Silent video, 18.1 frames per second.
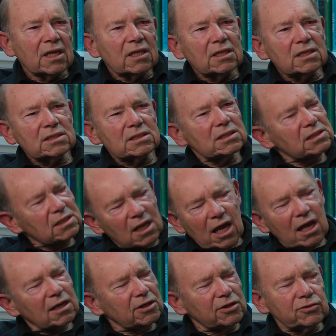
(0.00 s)
This is
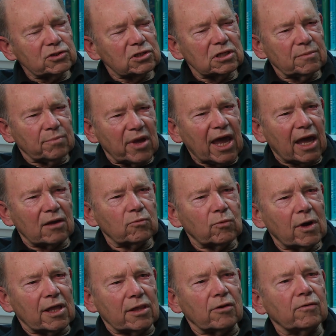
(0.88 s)
not usually bad
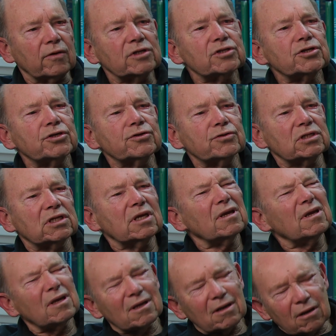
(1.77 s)
weather. It's
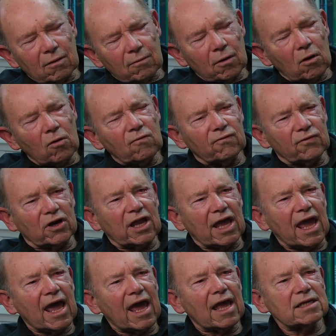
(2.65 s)
usually uh,
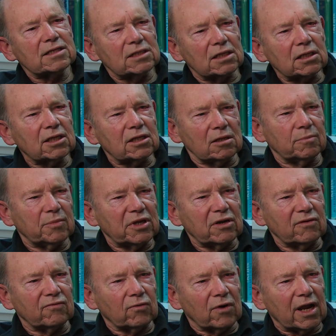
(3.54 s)
overcast, a little bit
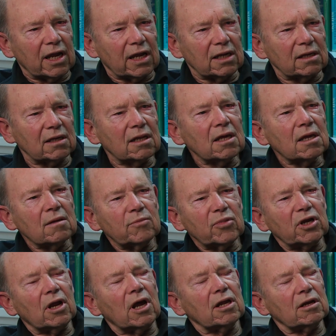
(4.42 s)
of rain,
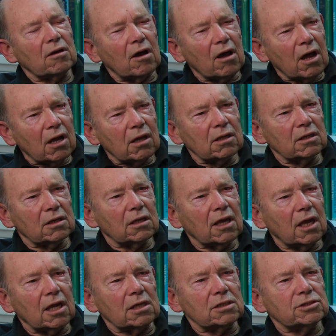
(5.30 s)
but on odd
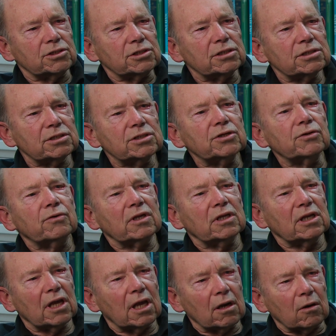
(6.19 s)
occasions you
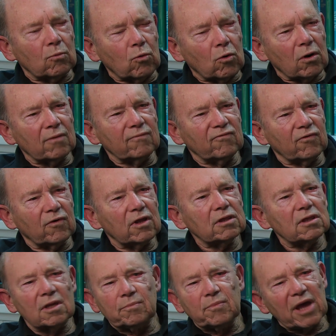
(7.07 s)
can get a warm
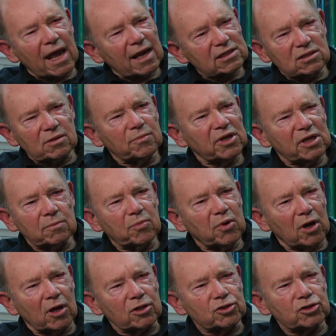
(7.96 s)
front that packs a big
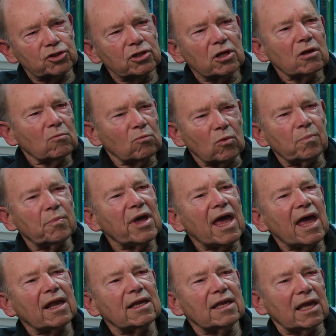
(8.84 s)
punch. We'll
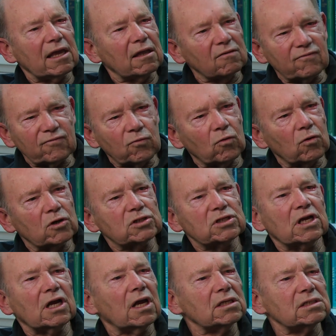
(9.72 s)
pack gale
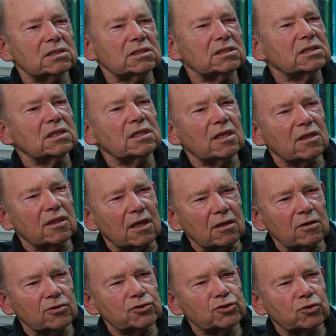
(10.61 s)
force gusts in the
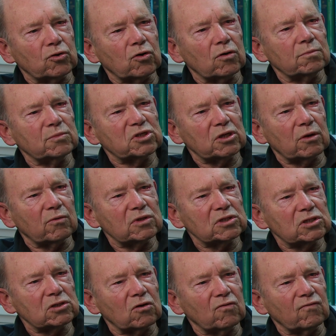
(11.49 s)
thunderstorm, so on
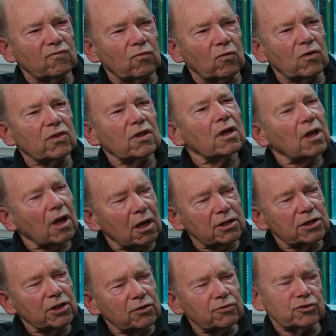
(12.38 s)
and so forth.
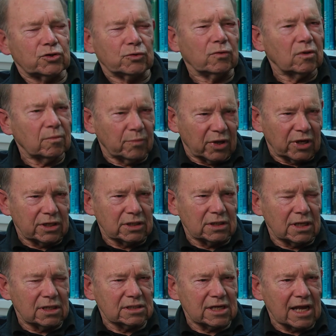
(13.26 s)
Unusual, but it
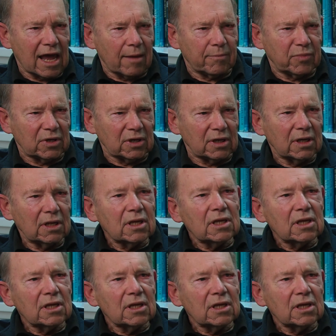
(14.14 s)
does happen.